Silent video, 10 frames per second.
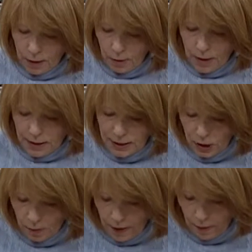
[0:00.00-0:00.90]
where I teach
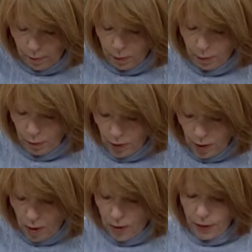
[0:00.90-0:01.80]
you about the
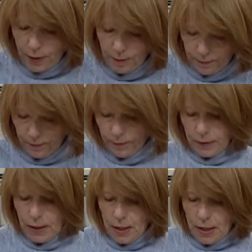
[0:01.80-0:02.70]
broth
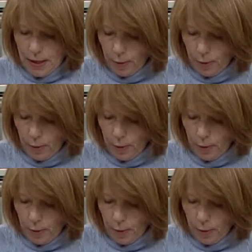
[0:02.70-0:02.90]
and the